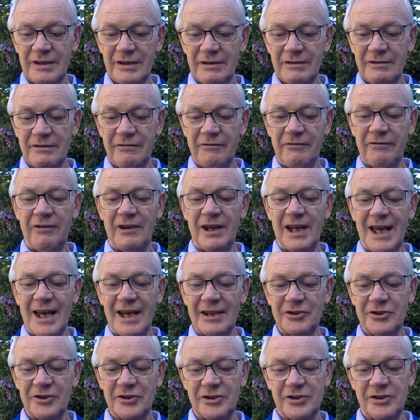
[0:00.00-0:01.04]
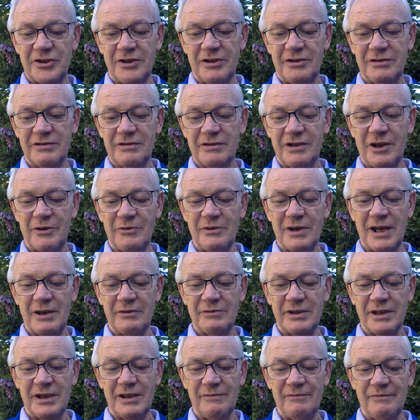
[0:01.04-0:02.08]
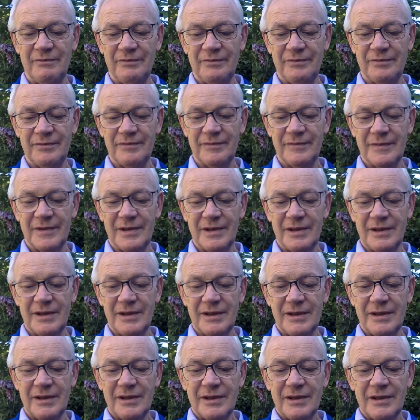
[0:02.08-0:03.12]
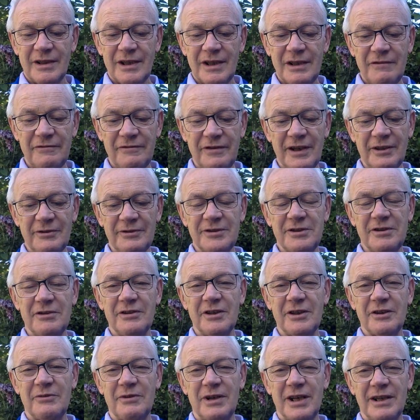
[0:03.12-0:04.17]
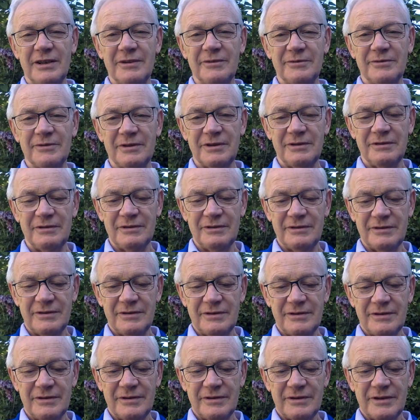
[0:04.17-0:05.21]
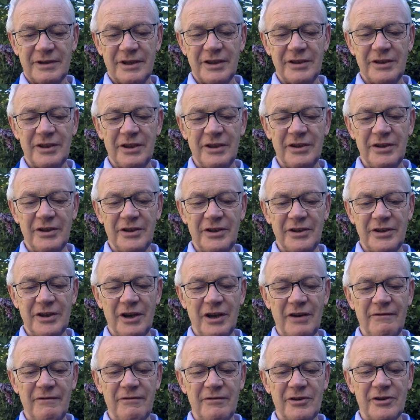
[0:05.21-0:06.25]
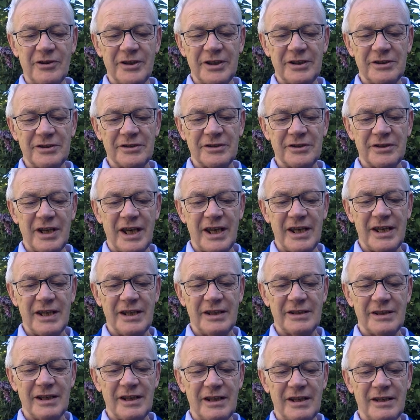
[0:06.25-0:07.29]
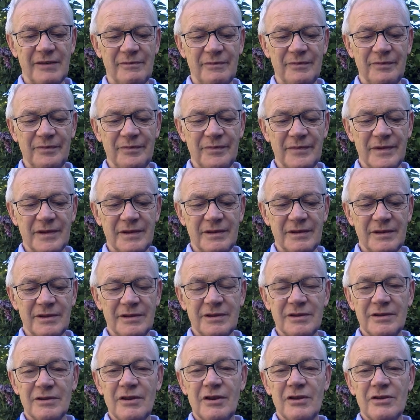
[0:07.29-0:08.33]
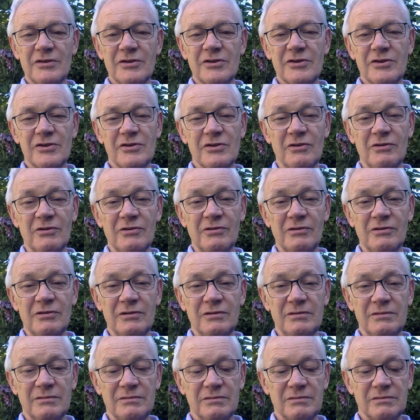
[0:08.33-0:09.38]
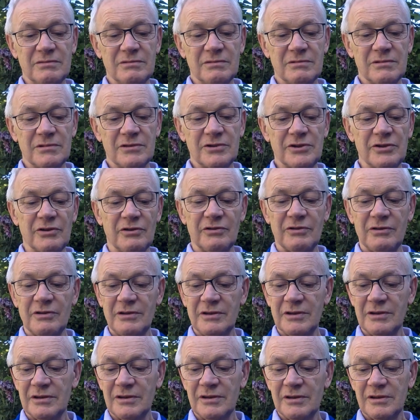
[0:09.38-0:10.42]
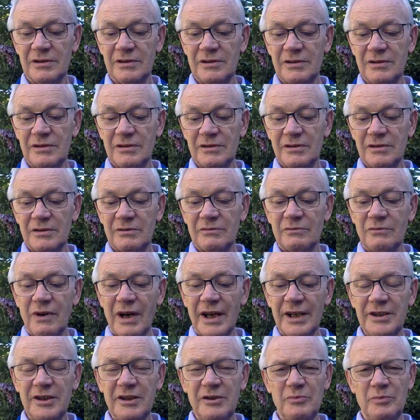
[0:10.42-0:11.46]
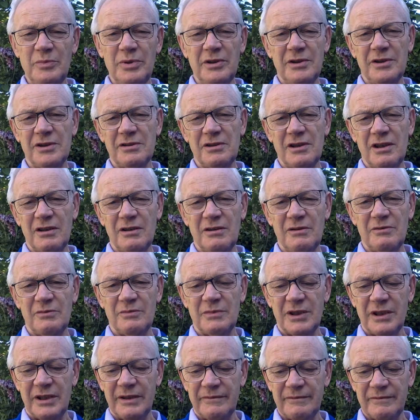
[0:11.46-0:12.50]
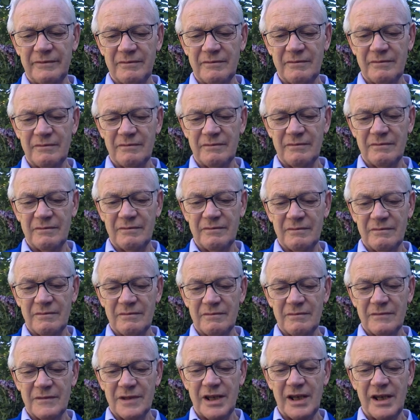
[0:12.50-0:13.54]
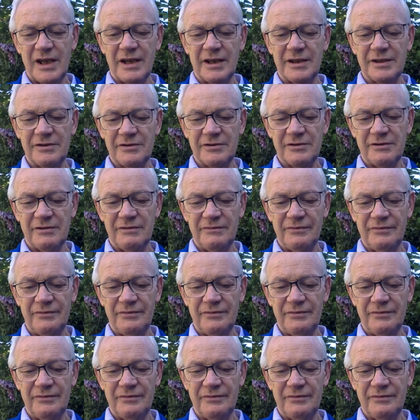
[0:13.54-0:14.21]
flashed around him. He fell to the ground and heard a voice saying to him, Saul, Saul, why do you persecute me? He asked,